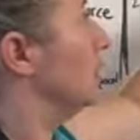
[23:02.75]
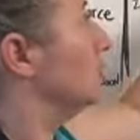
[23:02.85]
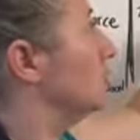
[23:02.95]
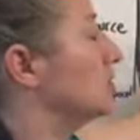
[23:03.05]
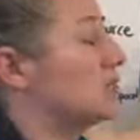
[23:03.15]

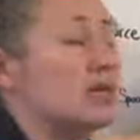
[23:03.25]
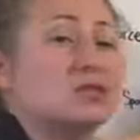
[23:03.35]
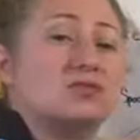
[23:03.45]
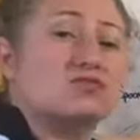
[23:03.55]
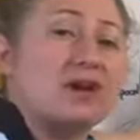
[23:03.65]
just as
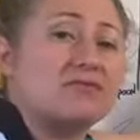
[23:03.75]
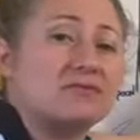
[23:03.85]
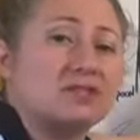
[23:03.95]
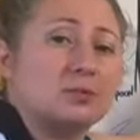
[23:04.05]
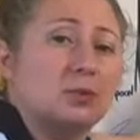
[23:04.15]
a
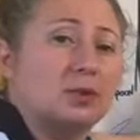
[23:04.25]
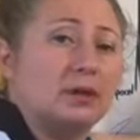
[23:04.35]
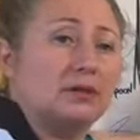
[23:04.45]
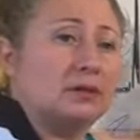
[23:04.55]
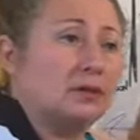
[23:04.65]
reference
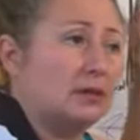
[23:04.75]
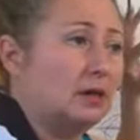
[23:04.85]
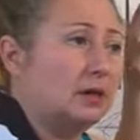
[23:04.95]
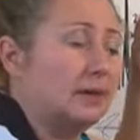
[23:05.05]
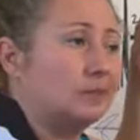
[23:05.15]
point.
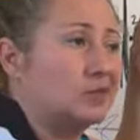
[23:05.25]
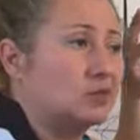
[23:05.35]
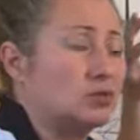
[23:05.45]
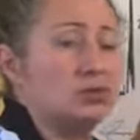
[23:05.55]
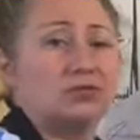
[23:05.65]

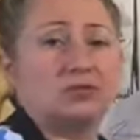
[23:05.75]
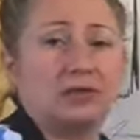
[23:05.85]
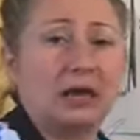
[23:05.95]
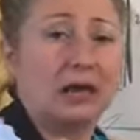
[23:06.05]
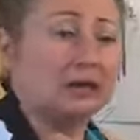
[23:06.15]
It's good for
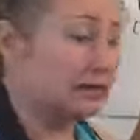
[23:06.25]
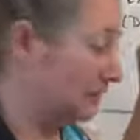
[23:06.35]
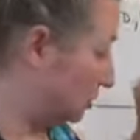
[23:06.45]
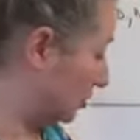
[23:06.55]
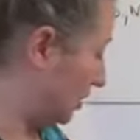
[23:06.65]

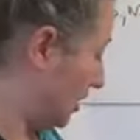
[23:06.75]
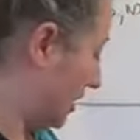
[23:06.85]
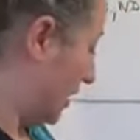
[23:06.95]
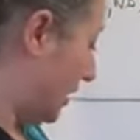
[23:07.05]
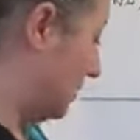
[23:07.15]
knowledge,
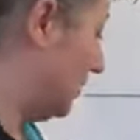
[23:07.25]
and